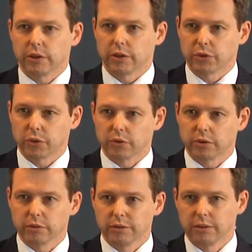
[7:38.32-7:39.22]
a
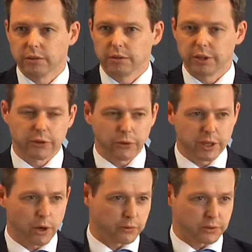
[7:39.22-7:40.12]
certain
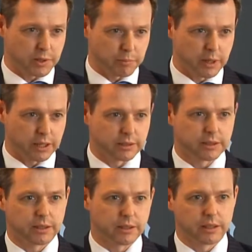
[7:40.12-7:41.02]
degree of
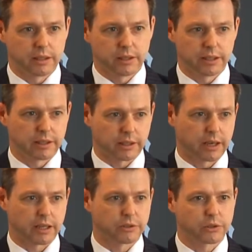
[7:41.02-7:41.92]
stability in a
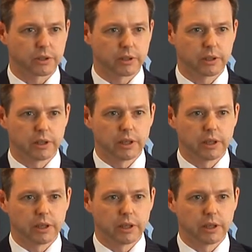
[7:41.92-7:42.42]
country